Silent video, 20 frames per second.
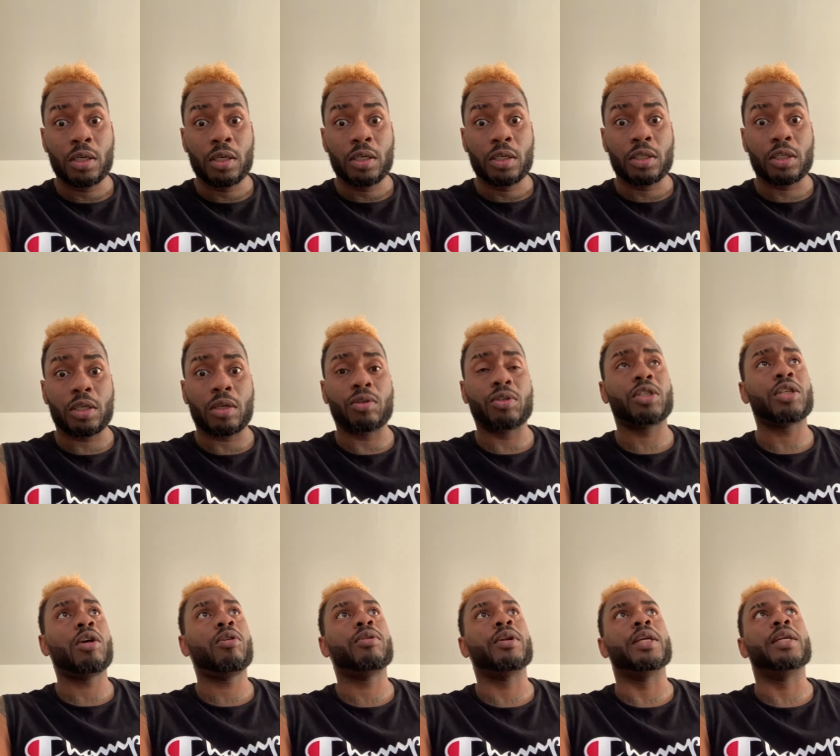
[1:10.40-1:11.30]
So
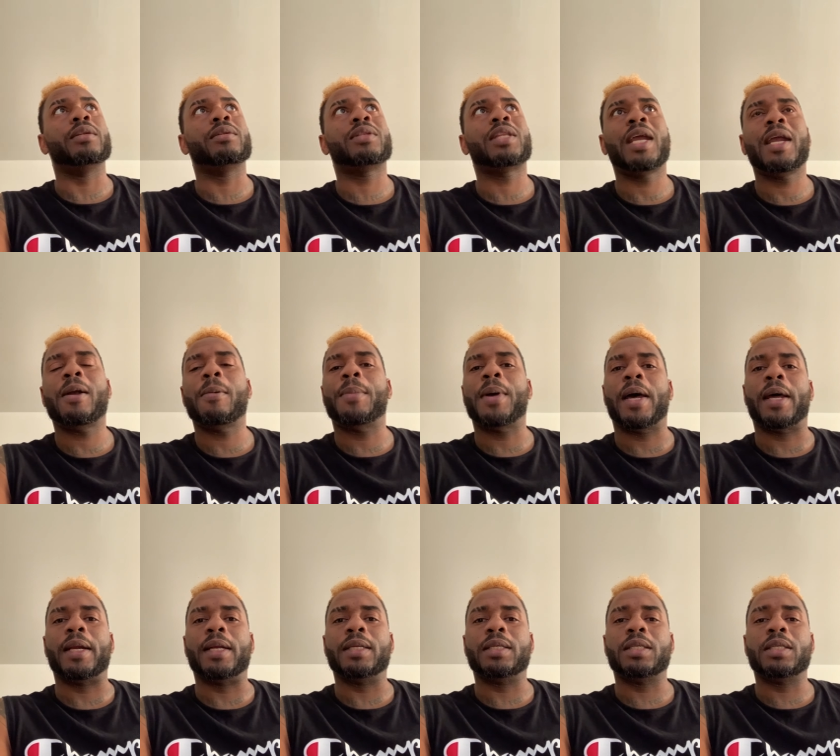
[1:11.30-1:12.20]
Sony, think about
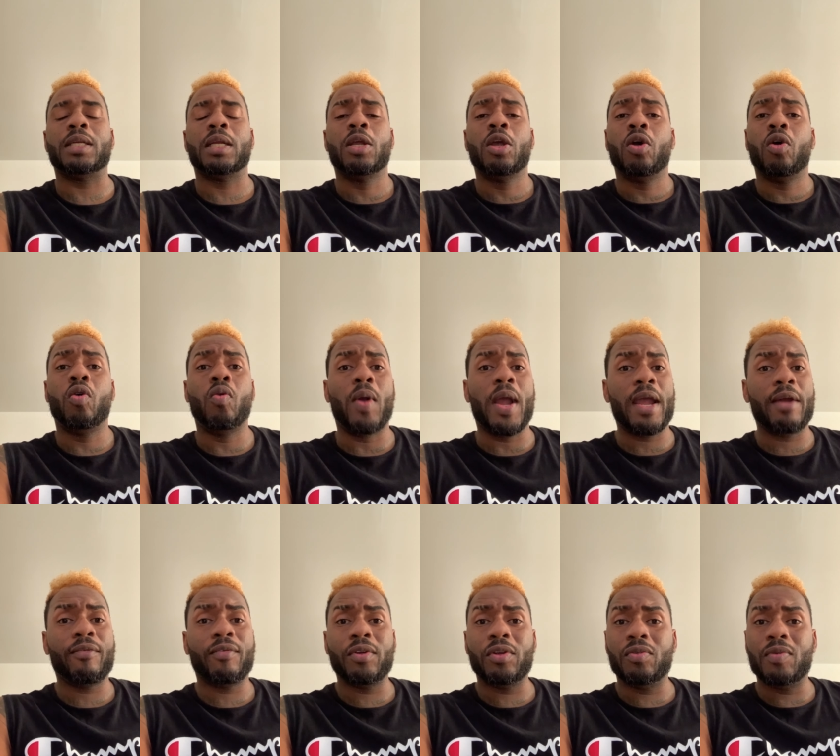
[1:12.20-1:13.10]
it.
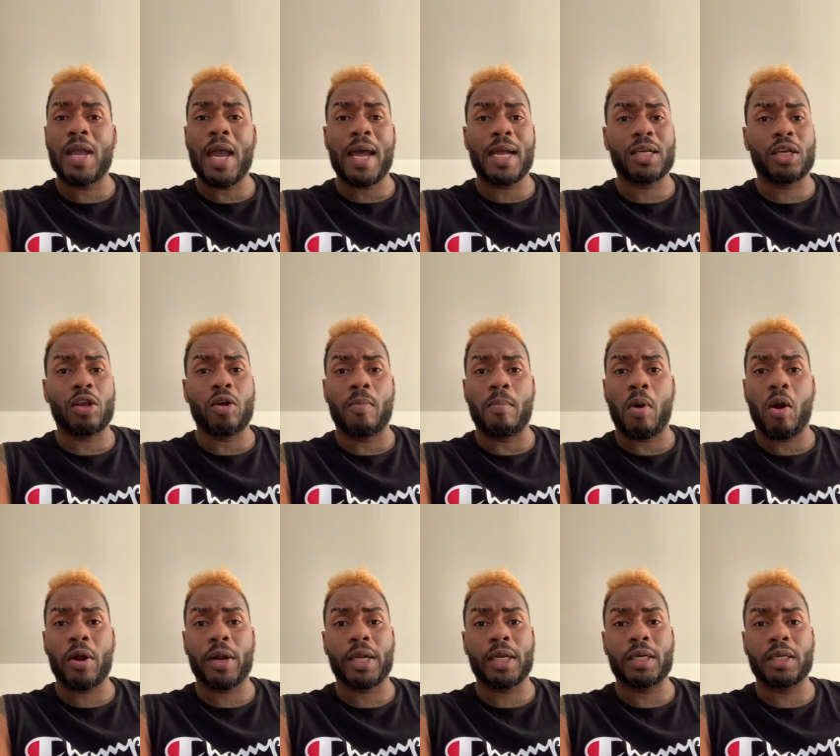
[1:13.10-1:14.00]
Whoever you got in your
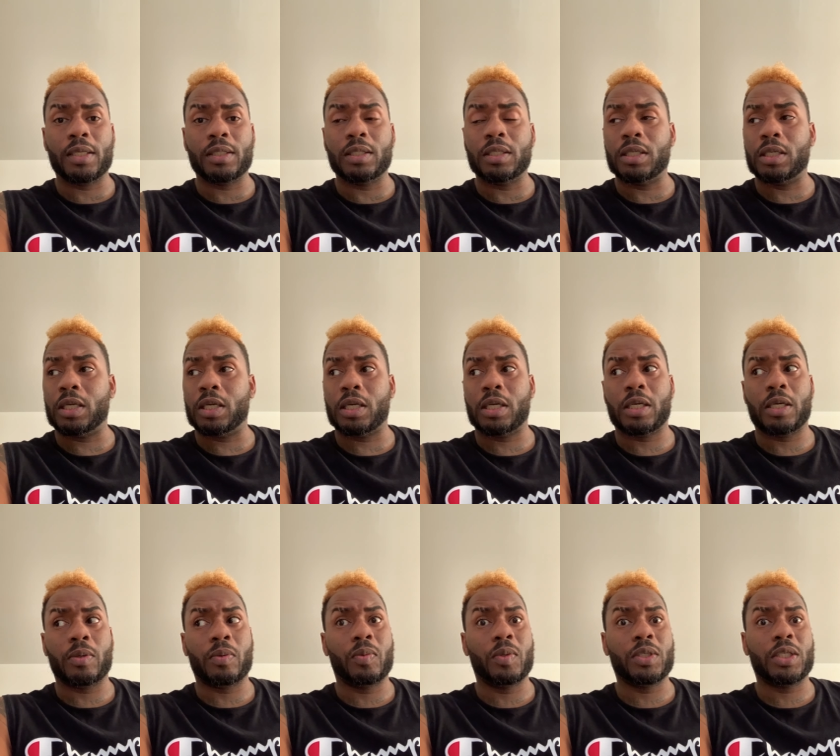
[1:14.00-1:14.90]
marketing, uh,
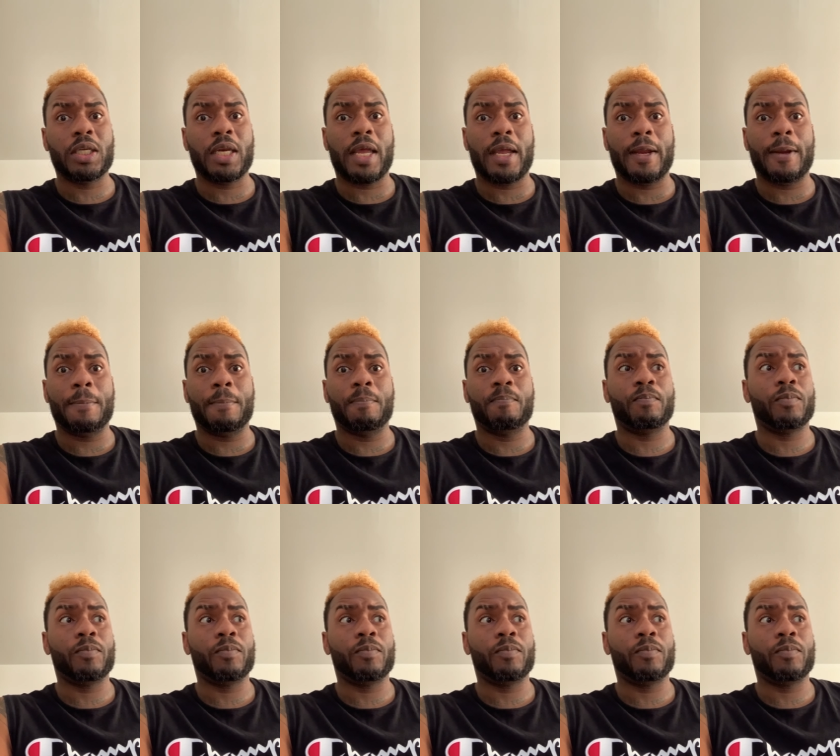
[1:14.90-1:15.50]
what's the name?